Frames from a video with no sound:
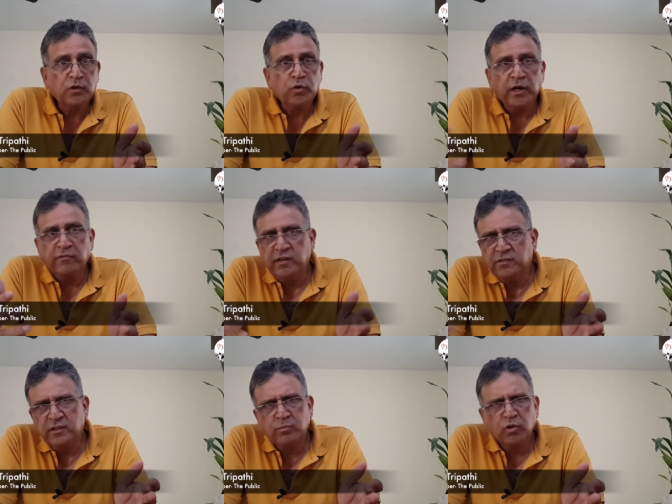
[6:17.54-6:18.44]
you can
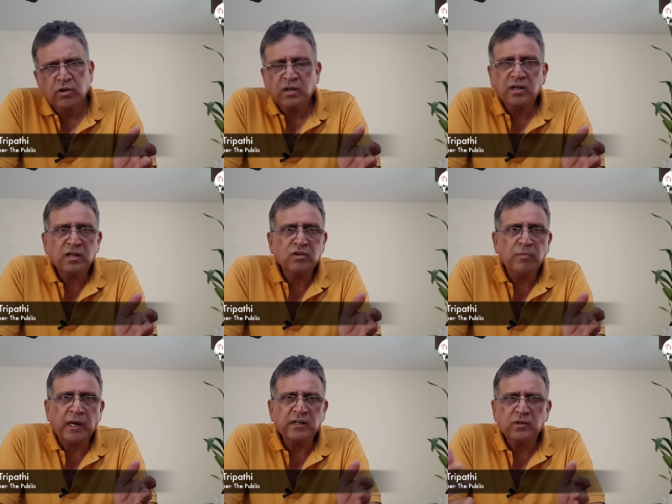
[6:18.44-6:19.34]
read this book uh, no
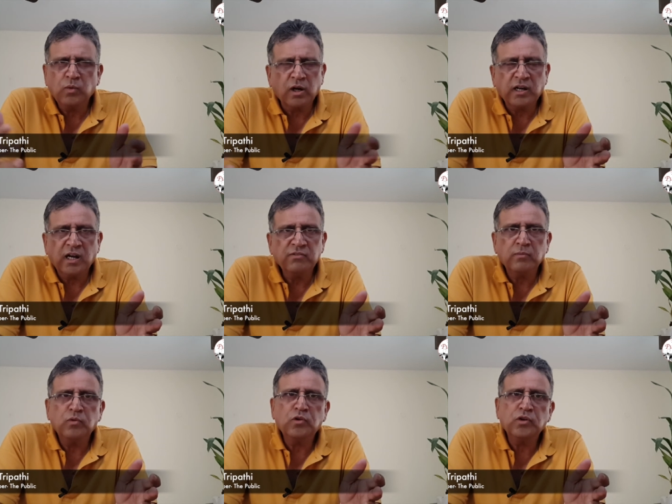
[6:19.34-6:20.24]
matter in what kind of
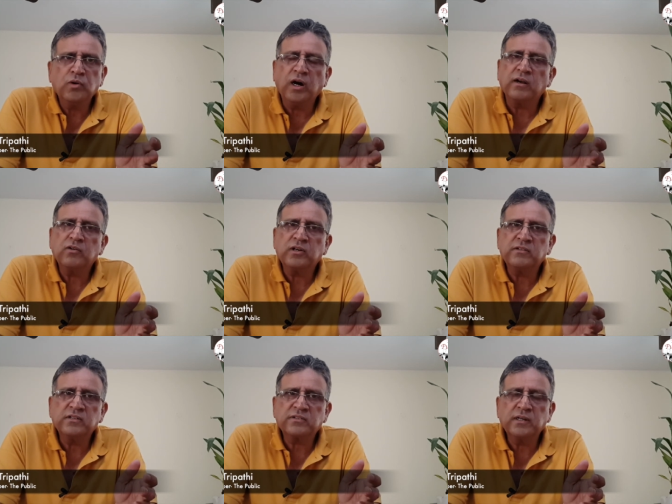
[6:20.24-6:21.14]
a mood you are. You
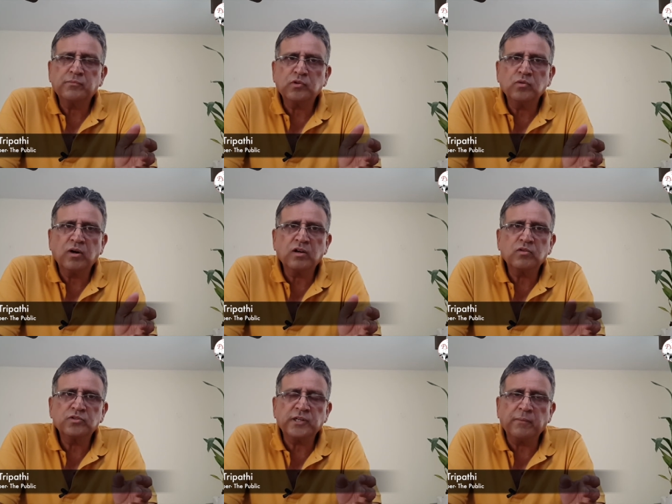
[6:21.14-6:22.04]
can just skip through one
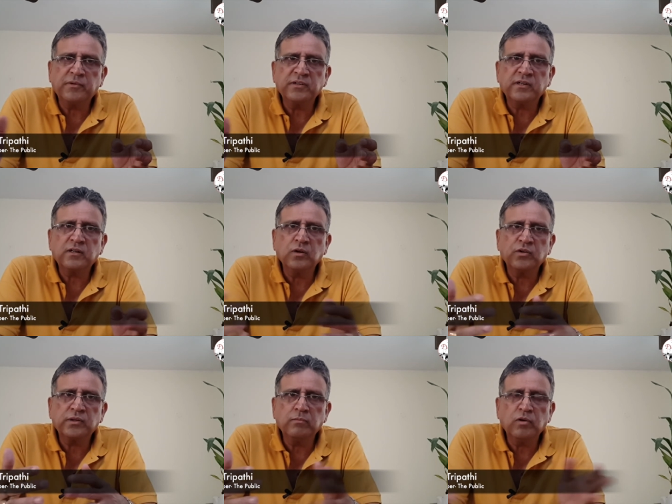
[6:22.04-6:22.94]
or two chapters and
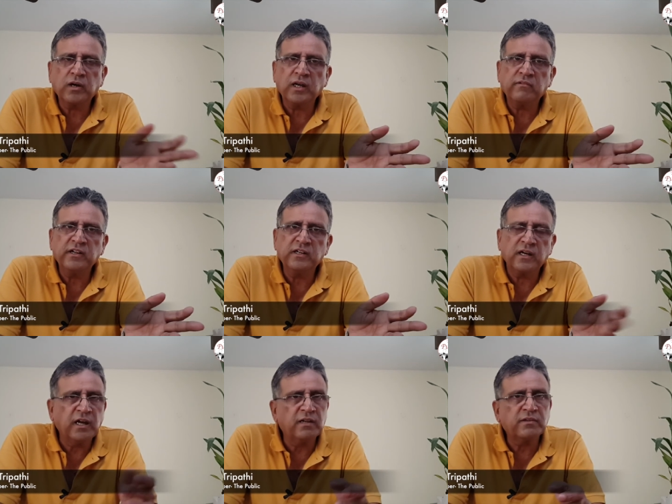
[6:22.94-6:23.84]
close the book and read
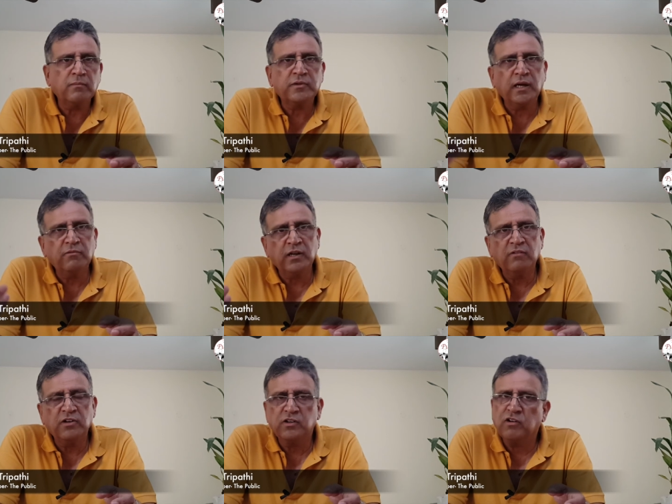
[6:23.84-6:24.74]
again sometime
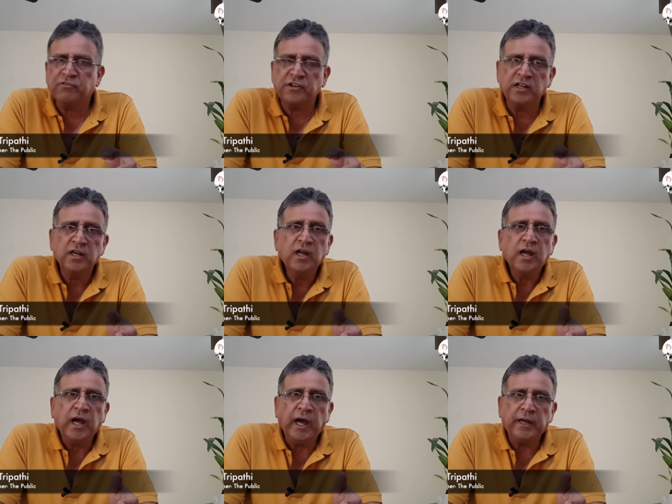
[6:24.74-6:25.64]
whenever you are free.
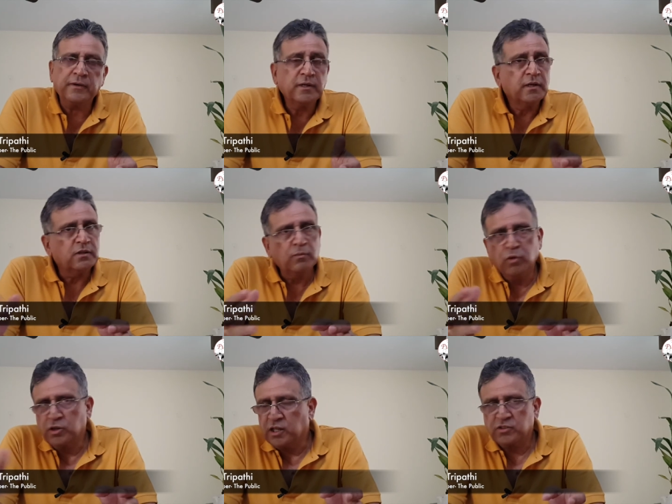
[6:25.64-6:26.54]
And the
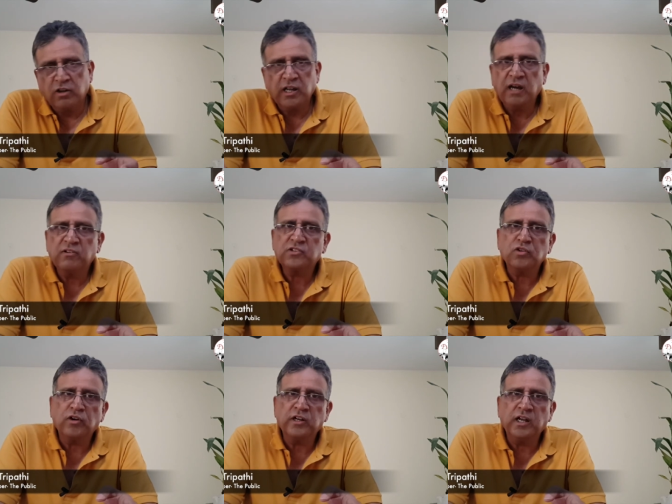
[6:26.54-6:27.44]
book does not have a
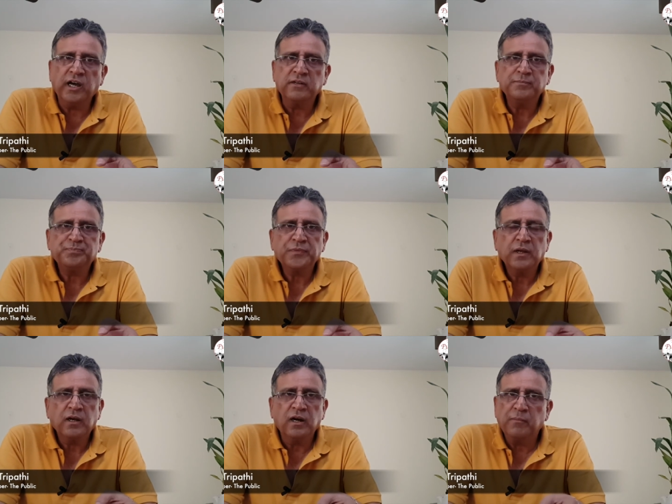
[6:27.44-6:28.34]
storyline,
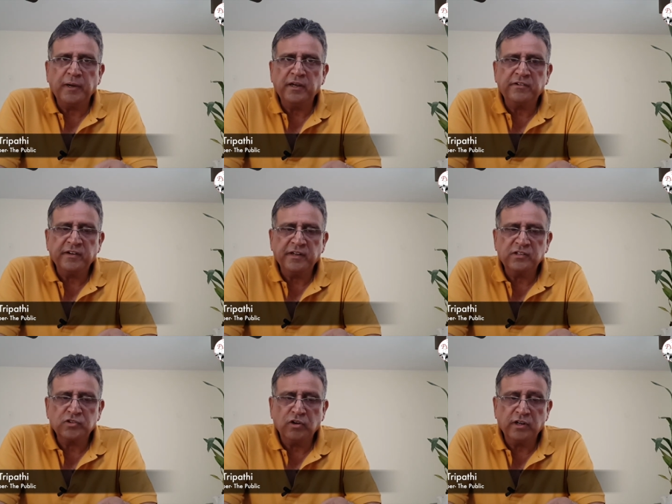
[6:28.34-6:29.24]
a
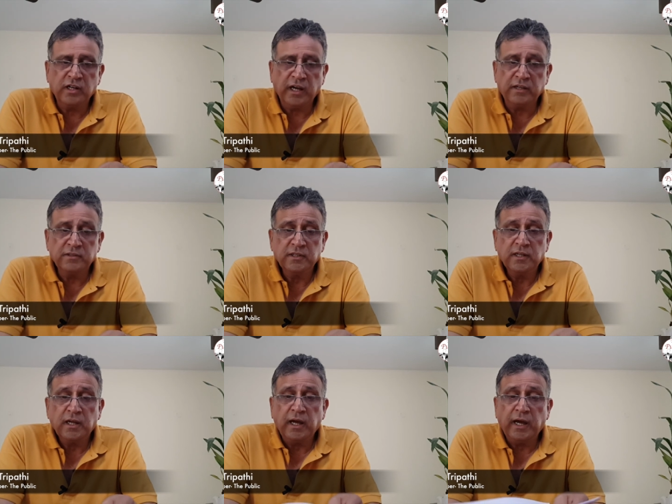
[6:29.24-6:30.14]
penetrating storyline,
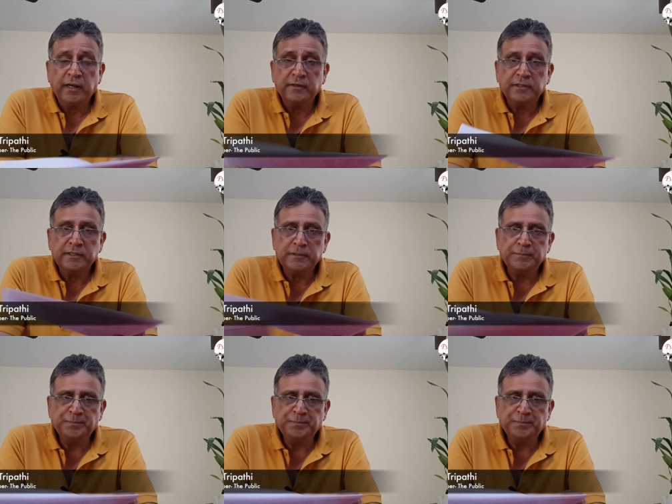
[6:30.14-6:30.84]
and uh,